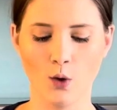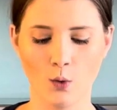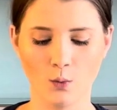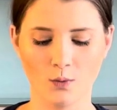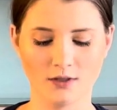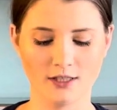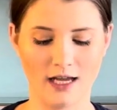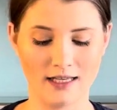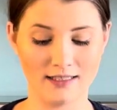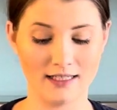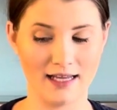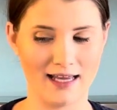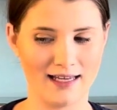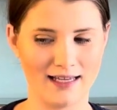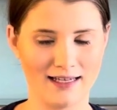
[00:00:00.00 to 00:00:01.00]
which has an
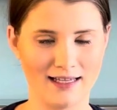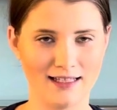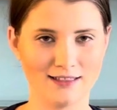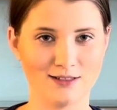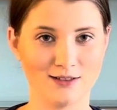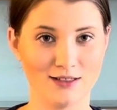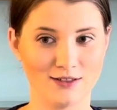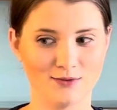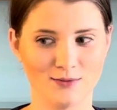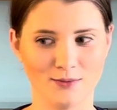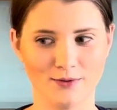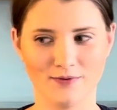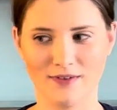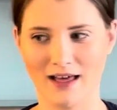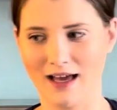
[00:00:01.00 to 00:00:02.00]
egg in it, so let's
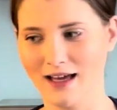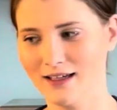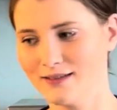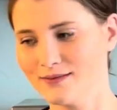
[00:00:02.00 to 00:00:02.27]
remove that.